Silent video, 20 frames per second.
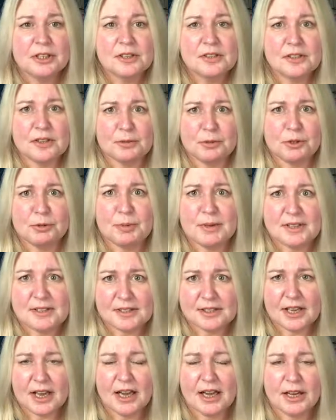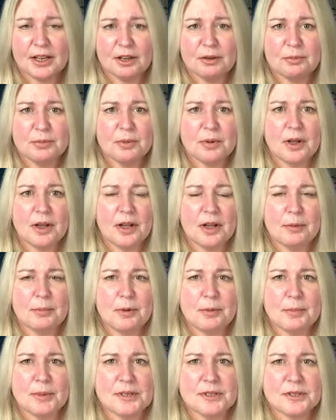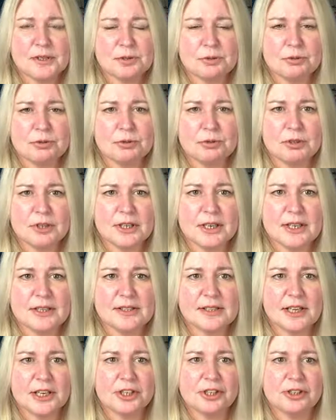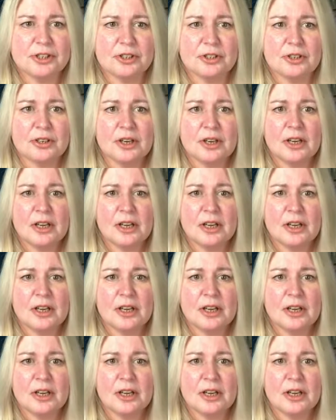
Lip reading: so which means scaling up a business or an organisation,